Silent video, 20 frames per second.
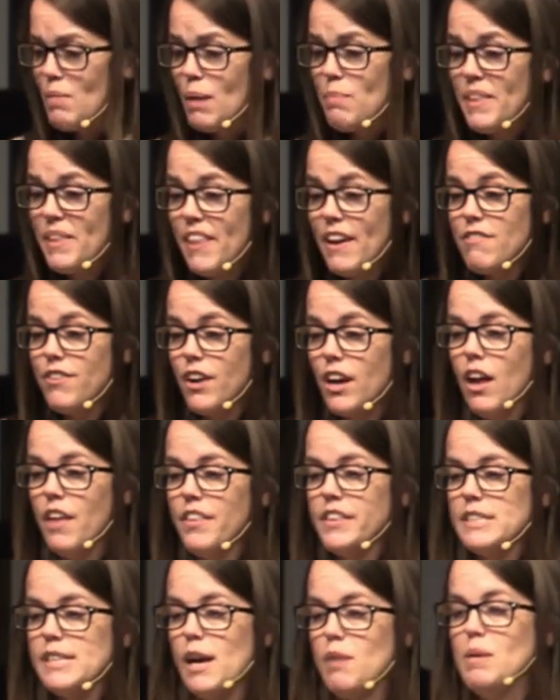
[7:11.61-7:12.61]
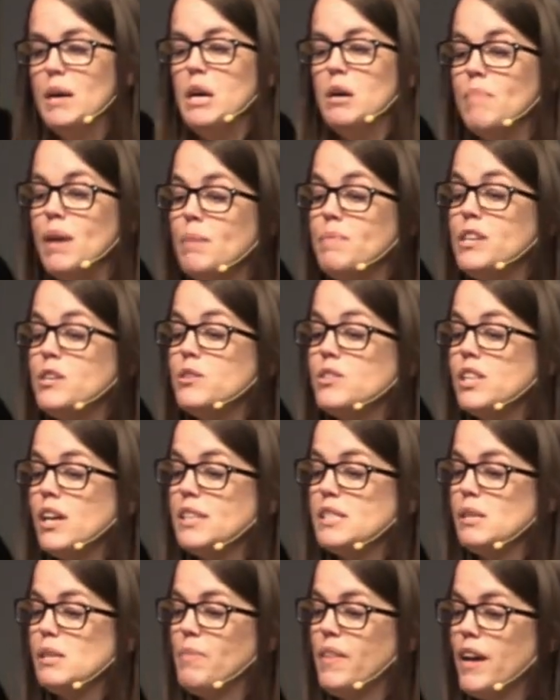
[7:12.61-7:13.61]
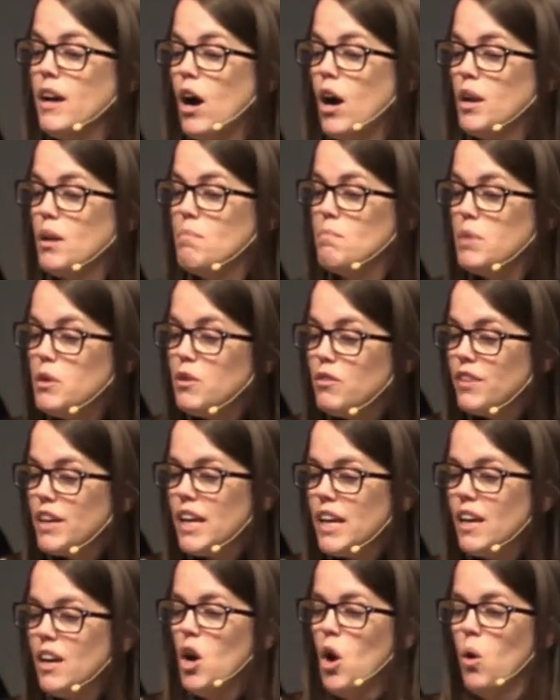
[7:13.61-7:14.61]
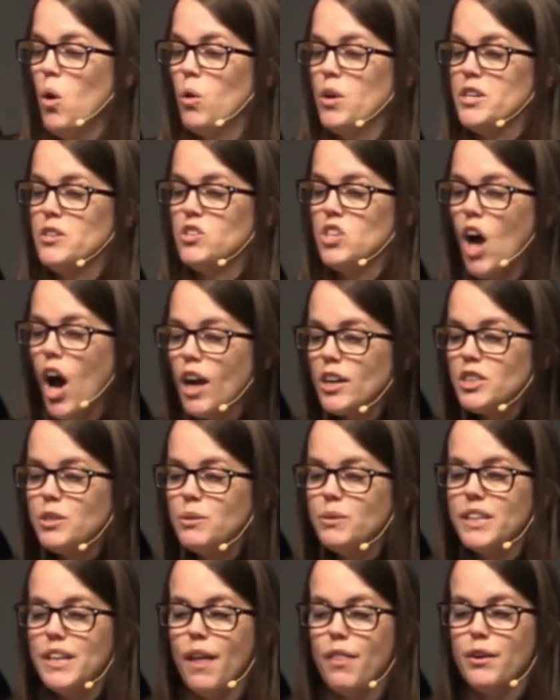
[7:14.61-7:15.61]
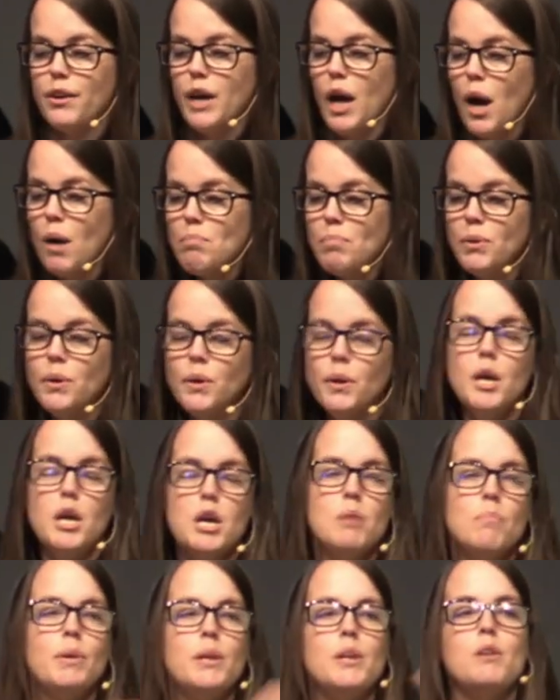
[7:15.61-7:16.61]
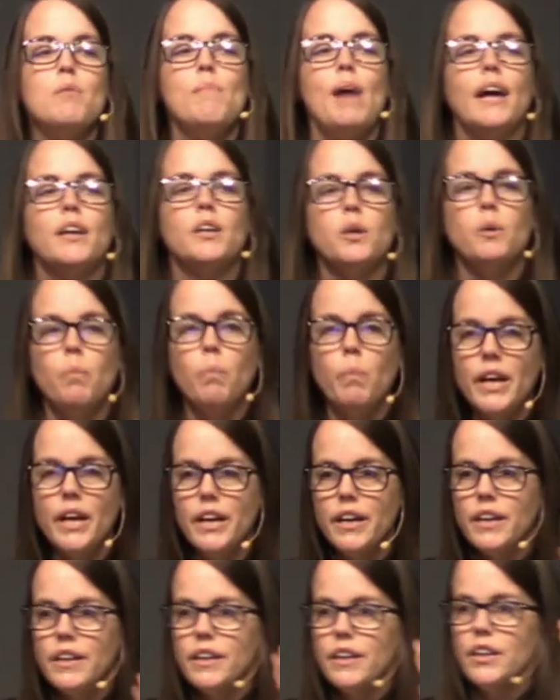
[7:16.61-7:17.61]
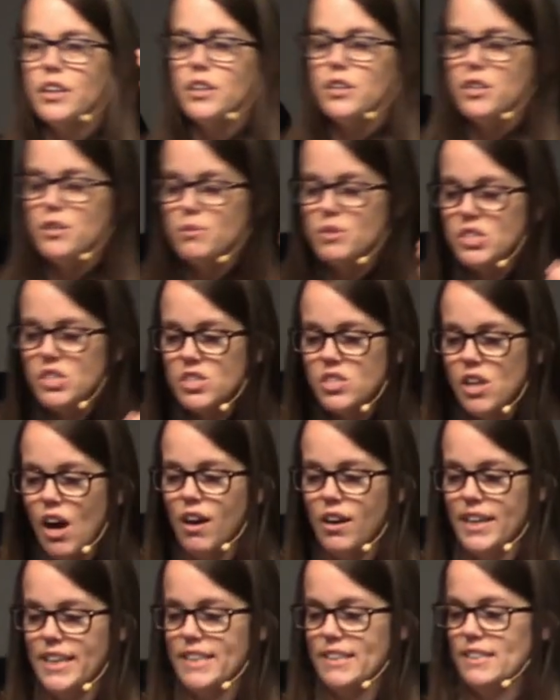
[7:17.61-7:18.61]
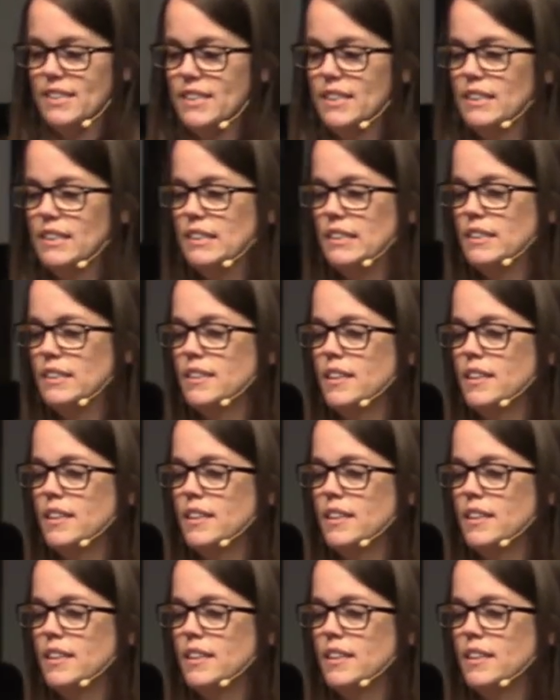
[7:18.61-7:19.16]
Maybe they fought all the time. Maybe you saw something on a movie or you talked to another couple, but no matter where you saw it,